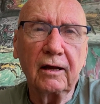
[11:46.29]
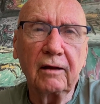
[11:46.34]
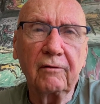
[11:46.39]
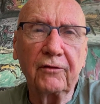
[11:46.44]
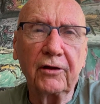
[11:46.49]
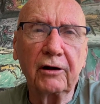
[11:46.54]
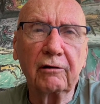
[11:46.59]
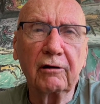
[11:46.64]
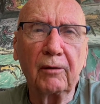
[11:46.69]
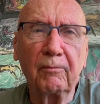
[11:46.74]

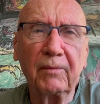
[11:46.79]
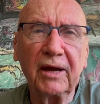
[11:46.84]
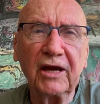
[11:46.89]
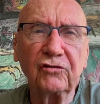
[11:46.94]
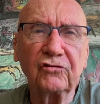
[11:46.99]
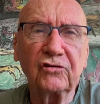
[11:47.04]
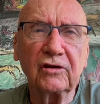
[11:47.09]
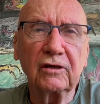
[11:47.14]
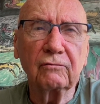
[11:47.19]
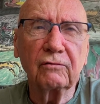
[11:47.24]
They're
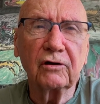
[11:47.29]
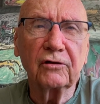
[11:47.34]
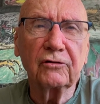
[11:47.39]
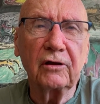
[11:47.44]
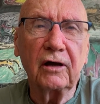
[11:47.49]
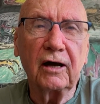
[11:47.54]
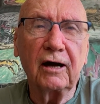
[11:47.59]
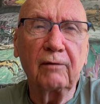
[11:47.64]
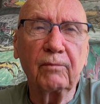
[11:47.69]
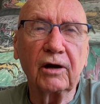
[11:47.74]
amazing
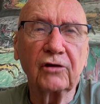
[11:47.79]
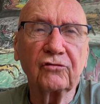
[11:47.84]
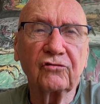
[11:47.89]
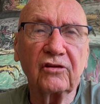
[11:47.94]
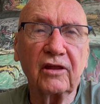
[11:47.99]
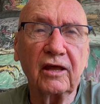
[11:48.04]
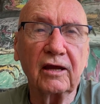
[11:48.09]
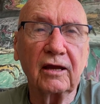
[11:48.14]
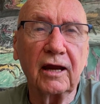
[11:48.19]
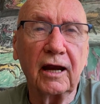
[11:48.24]
with how
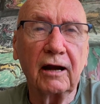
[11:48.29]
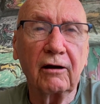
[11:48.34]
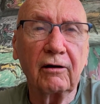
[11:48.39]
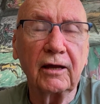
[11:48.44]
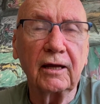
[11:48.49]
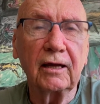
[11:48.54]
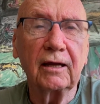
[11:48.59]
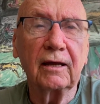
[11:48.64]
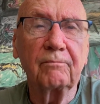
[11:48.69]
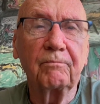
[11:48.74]
much they
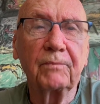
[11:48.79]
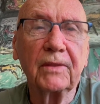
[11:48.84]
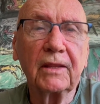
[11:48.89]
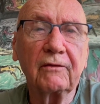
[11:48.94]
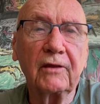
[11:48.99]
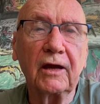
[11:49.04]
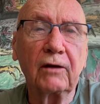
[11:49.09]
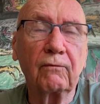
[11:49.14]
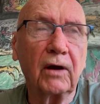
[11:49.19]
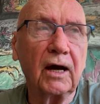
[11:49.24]
carry, and
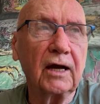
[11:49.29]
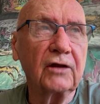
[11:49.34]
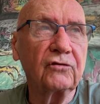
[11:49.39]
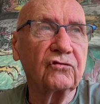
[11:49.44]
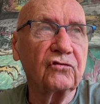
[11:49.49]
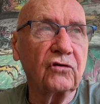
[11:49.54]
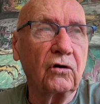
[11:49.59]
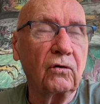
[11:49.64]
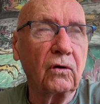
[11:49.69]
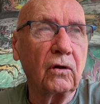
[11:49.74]
they ride
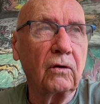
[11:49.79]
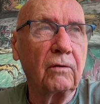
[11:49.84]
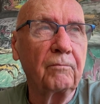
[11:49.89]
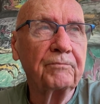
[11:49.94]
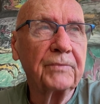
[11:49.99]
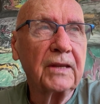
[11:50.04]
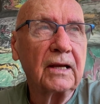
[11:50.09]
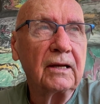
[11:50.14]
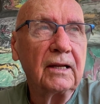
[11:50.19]
solo.